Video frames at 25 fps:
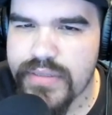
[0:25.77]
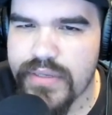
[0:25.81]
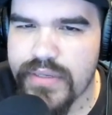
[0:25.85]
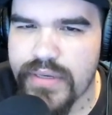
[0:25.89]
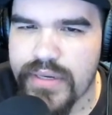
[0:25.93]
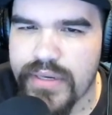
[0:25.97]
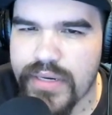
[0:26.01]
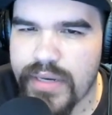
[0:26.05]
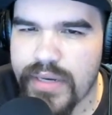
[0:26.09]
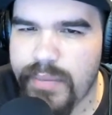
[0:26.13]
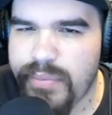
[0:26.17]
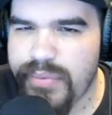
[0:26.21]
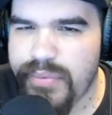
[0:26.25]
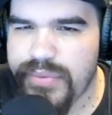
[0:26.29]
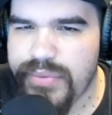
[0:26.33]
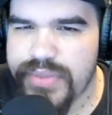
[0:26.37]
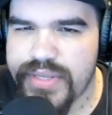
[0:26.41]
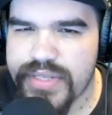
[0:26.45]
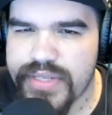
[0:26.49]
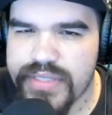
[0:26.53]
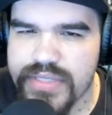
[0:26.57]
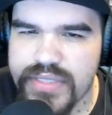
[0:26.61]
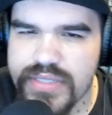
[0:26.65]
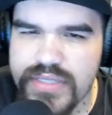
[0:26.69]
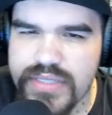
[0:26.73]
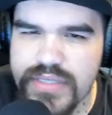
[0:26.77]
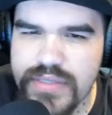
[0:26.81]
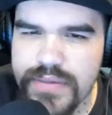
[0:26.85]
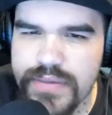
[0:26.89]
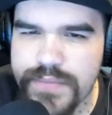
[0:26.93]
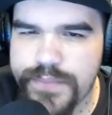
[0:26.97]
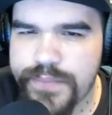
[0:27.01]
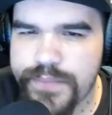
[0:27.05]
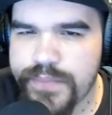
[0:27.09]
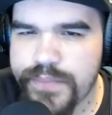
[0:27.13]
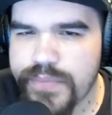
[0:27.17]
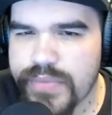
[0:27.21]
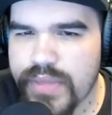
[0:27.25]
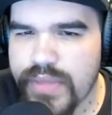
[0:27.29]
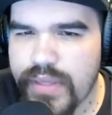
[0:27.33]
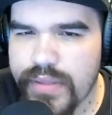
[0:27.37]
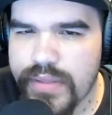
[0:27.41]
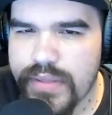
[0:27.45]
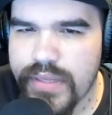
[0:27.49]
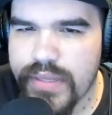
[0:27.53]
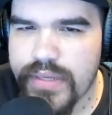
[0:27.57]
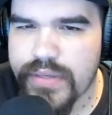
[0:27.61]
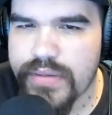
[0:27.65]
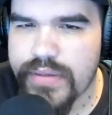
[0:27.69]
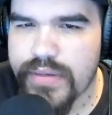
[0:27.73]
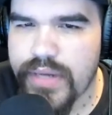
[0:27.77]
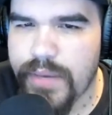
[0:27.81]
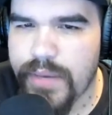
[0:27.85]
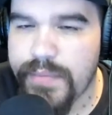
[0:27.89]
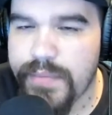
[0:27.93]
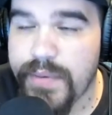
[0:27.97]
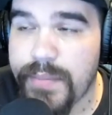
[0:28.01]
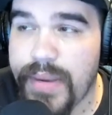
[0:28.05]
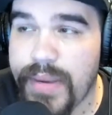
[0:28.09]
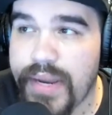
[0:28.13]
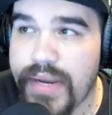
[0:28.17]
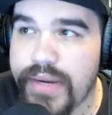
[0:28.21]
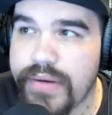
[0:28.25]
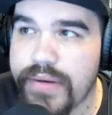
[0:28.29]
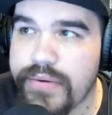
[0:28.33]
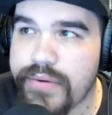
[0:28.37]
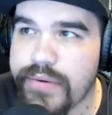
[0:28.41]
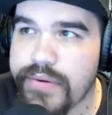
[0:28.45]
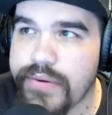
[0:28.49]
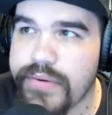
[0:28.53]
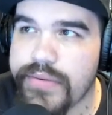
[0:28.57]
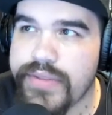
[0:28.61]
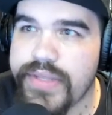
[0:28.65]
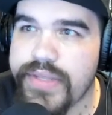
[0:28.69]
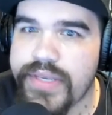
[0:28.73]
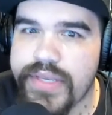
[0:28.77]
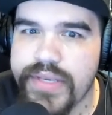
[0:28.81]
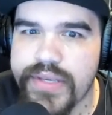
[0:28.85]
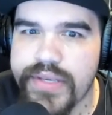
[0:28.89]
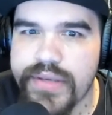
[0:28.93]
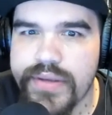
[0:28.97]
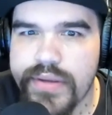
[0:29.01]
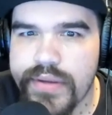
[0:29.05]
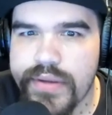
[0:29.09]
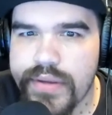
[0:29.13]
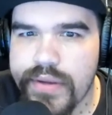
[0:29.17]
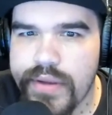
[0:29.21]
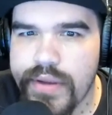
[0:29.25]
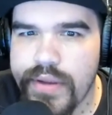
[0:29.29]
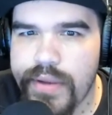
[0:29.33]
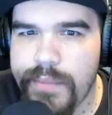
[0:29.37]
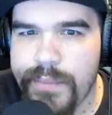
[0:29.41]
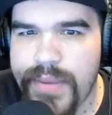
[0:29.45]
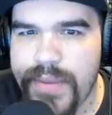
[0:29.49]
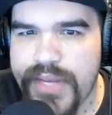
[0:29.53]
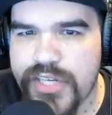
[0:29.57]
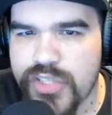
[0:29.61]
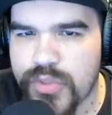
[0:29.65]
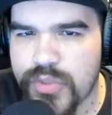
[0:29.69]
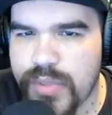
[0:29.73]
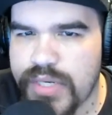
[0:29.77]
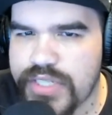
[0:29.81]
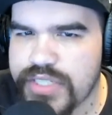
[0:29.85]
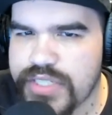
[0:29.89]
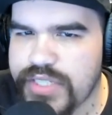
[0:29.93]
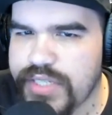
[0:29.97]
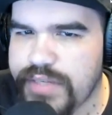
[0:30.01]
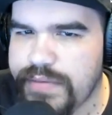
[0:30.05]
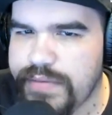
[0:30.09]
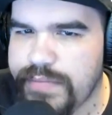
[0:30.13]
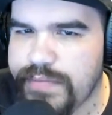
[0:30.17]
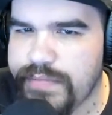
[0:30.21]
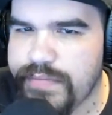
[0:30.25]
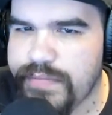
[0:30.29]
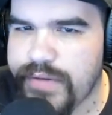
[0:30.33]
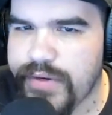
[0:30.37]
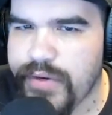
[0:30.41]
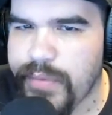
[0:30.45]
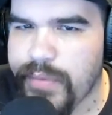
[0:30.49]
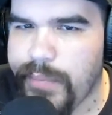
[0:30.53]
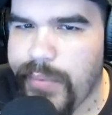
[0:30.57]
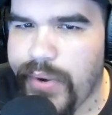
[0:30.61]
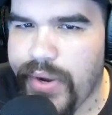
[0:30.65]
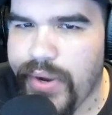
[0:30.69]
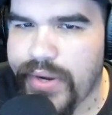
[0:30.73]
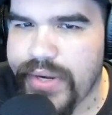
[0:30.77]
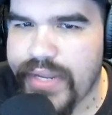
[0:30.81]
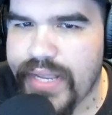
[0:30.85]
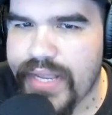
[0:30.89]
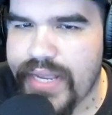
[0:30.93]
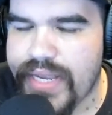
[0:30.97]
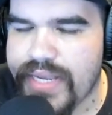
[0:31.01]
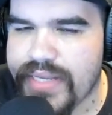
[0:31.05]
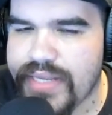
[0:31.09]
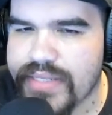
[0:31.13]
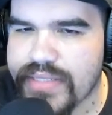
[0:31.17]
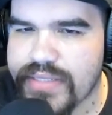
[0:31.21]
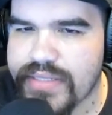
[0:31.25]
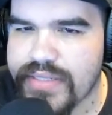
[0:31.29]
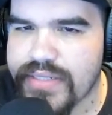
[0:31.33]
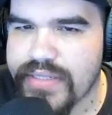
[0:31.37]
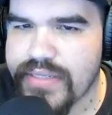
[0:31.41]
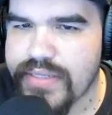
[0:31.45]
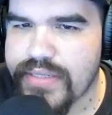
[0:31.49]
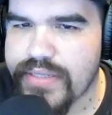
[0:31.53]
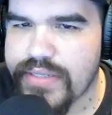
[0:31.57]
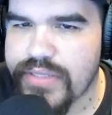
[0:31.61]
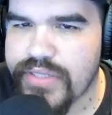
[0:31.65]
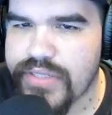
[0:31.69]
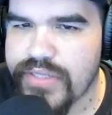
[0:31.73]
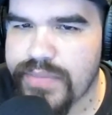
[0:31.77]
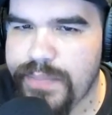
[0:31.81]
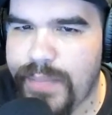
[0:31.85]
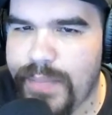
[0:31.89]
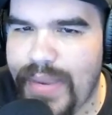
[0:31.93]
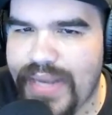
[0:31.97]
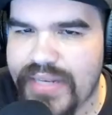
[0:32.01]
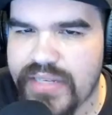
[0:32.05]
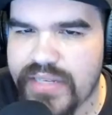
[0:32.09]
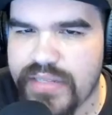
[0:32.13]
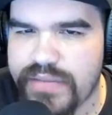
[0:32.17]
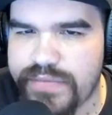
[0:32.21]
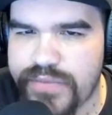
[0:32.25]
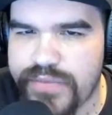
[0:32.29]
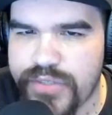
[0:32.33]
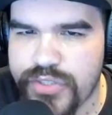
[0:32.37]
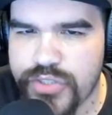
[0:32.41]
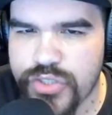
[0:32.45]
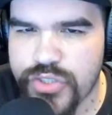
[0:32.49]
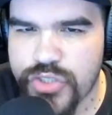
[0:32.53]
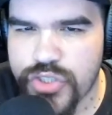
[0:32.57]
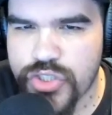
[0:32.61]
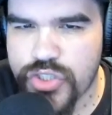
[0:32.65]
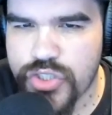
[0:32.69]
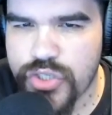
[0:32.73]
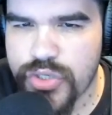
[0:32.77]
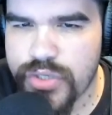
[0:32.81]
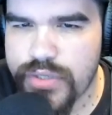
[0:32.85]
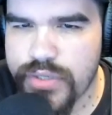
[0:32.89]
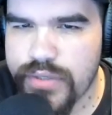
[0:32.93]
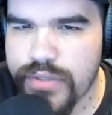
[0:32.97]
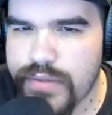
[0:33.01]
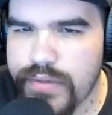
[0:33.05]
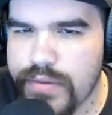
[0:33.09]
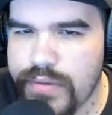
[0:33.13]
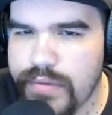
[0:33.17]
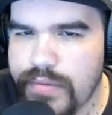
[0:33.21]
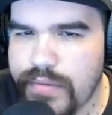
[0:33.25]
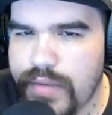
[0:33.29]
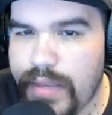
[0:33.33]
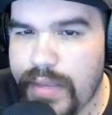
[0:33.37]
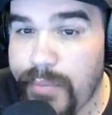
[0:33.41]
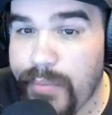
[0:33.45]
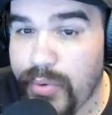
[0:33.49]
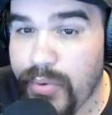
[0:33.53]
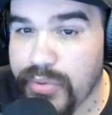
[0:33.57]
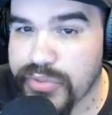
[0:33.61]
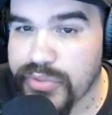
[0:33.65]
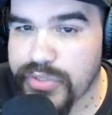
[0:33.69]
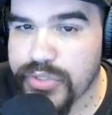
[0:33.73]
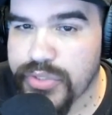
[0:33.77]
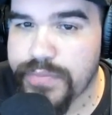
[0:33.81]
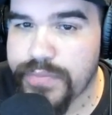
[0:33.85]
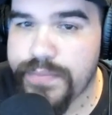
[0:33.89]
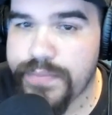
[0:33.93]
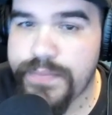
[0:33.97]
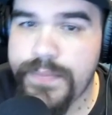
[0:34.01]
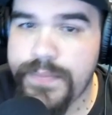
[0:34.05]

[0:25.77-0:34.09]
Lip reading: A couple of things that come to mind are the Major Wrestling Figure Podcast Back to the Future shirt and poster.